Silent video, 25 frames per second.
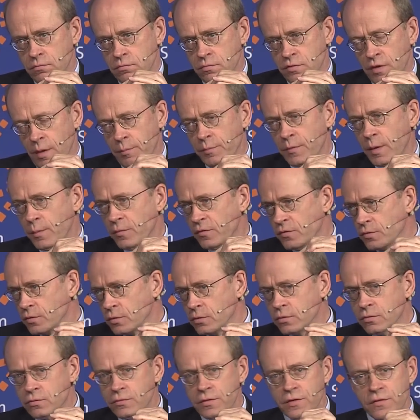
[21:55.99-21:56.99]
sometimes for
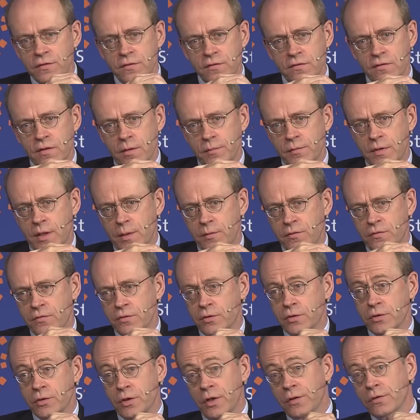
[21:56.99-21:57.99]
good reasons, sometimes
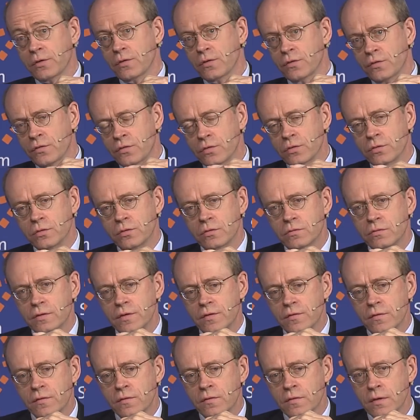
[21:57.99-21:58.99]
for not so good
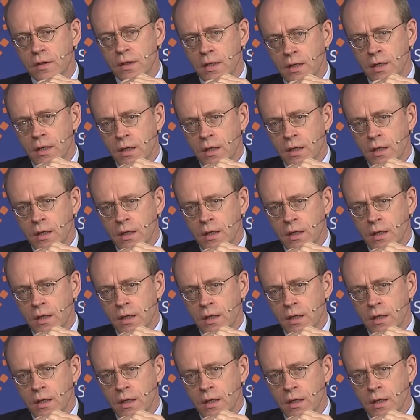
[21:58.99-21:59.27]
reasons.